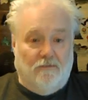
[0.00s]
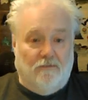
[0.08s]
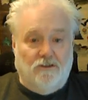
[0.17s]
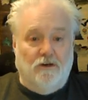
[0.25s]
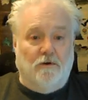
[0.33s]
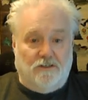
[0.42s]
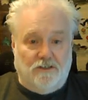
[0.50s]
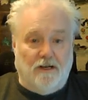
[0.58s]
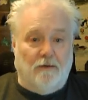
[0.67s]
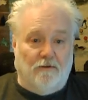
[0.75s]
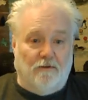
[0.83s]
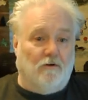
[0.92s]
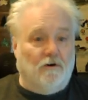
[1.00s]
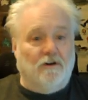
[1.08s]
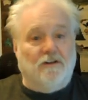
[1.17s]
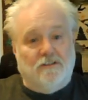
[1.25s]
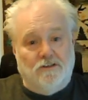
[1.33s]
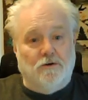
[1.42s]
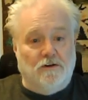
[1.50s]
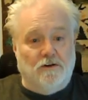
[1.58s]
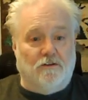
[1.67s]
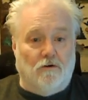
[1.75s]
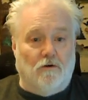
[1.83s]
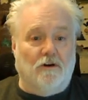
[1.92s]
the Jewish temple authorities, the Jewish
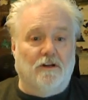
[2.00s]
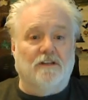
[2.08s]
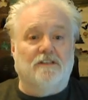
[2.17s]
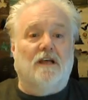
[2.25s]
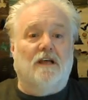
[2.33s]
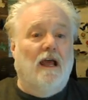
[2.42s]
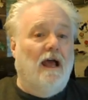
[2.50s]
authorities,